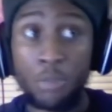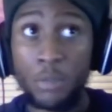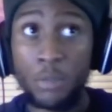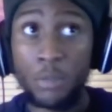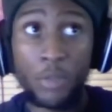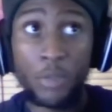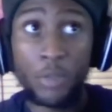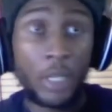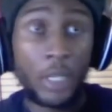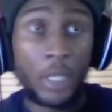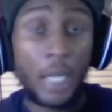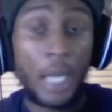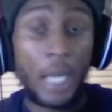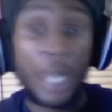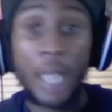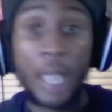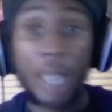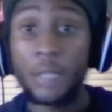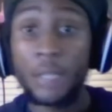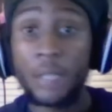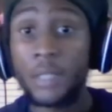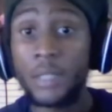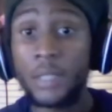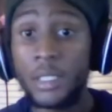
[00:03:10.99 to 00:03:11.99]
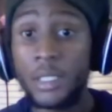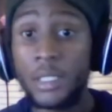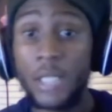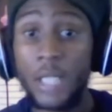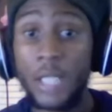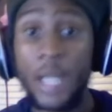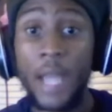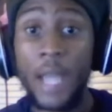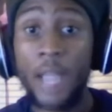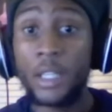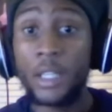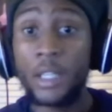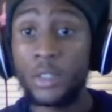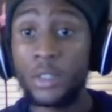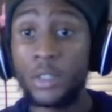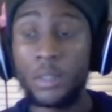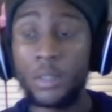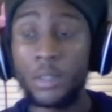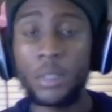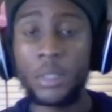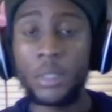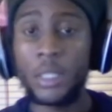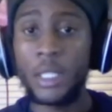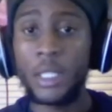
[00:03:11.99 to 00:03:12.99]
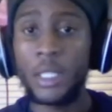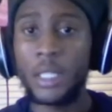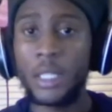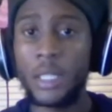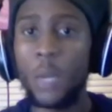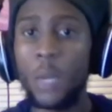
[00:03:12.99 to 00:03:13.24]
fucking high level anxiety or something like that